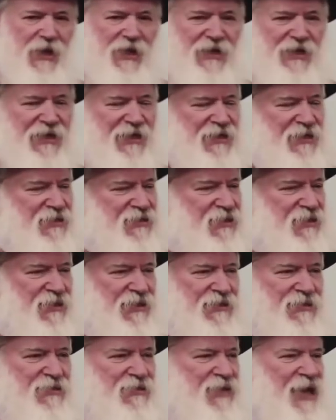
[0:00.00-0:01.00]
It, it is
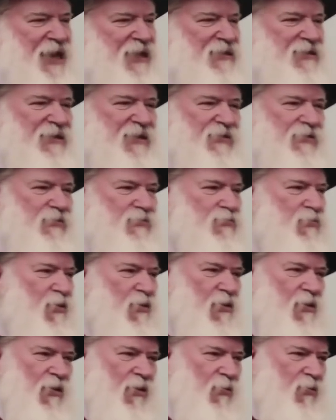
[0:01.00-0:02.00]
exactly the
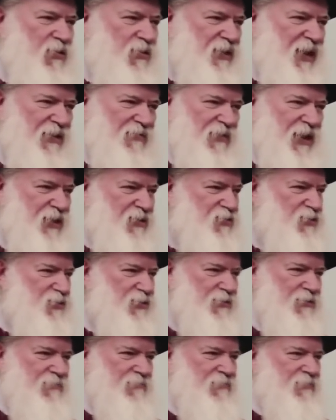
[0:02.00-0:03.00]
wrong
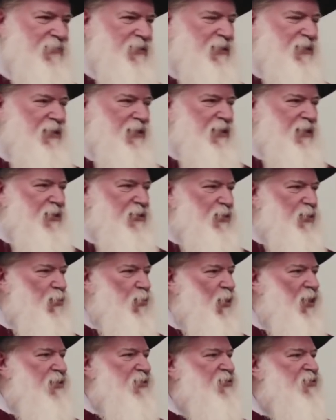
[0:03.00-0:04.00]
direction.
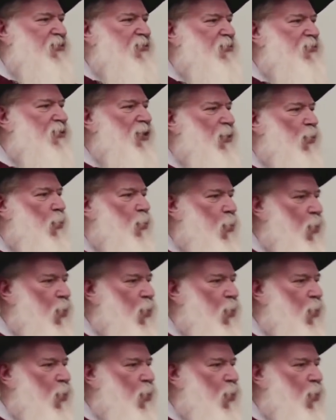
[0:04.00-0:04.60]
You want to